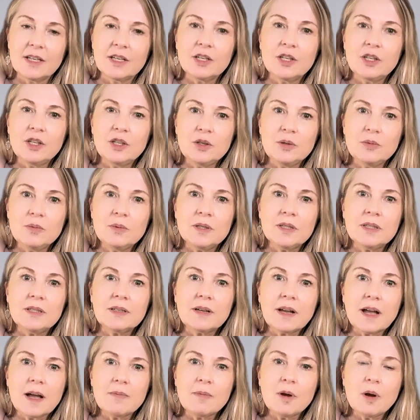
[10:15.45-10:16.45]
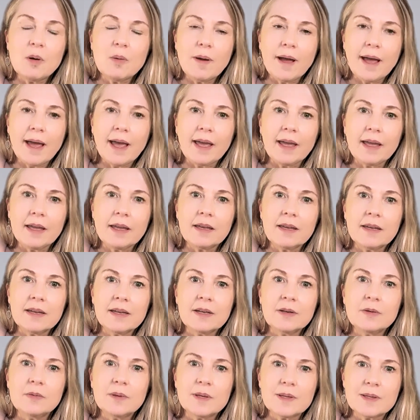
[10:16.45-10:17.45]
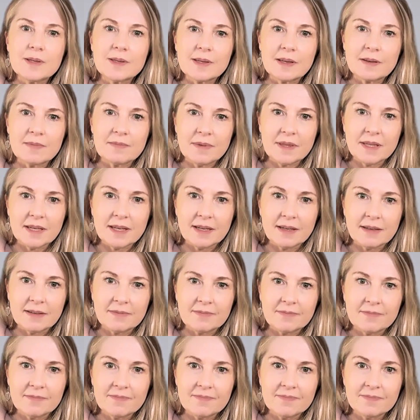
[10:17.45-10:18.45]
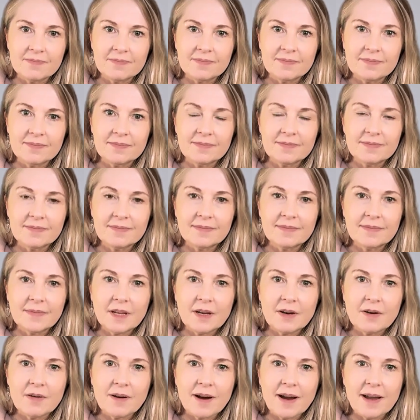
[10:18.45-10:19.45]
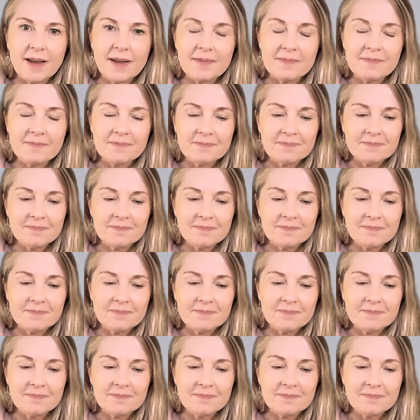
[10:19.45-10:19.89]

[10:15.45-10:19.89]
You will come away with something. All right.